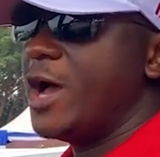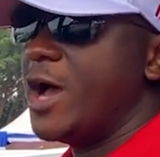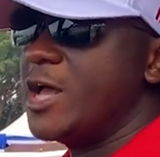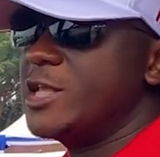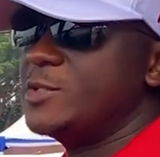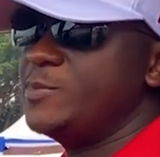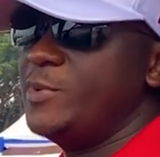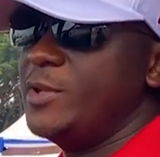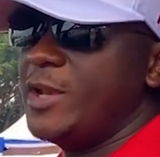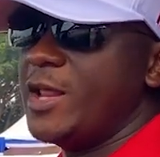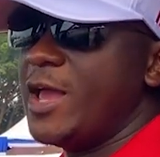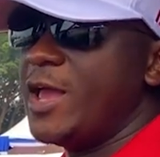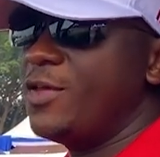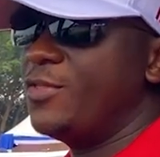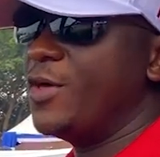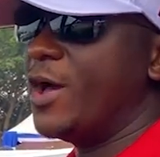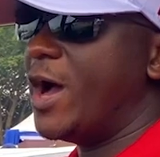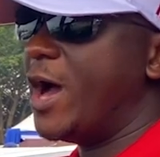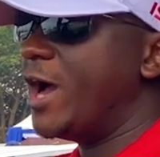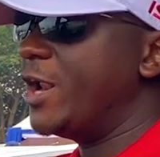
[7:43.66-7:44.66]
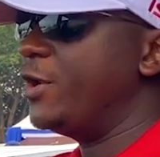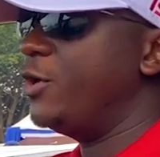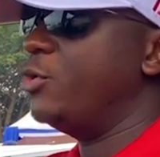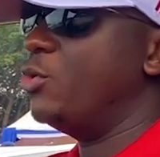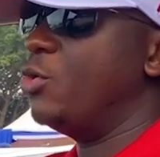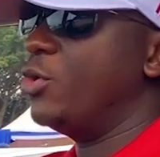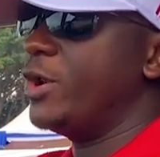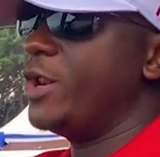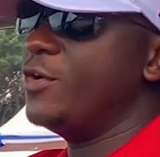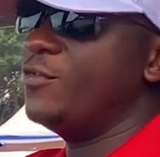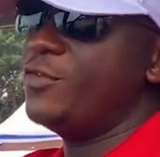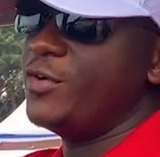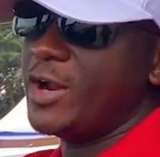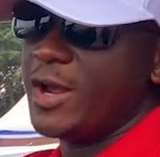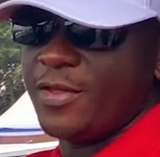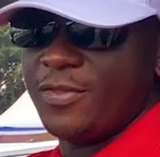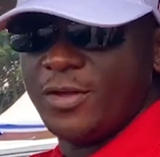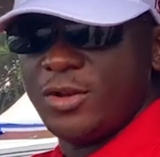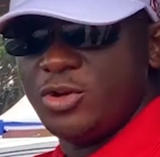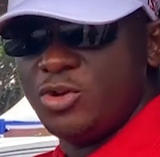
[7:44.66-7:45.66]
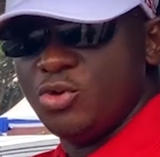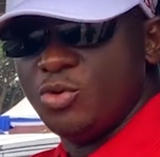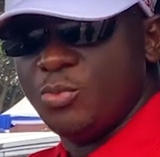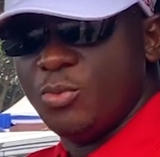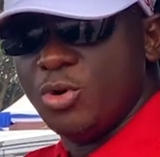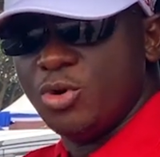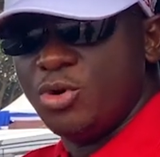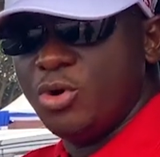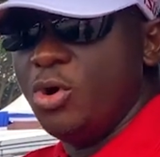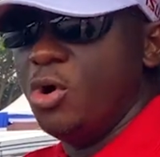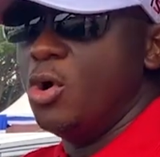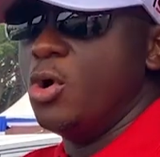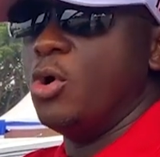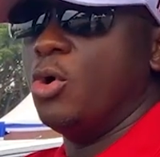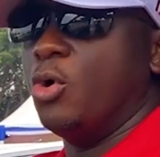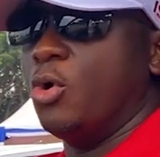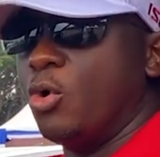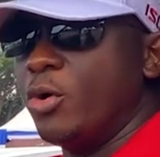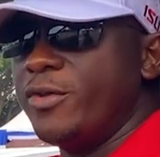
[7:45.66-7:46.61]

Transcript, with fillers: has been either added on every other new model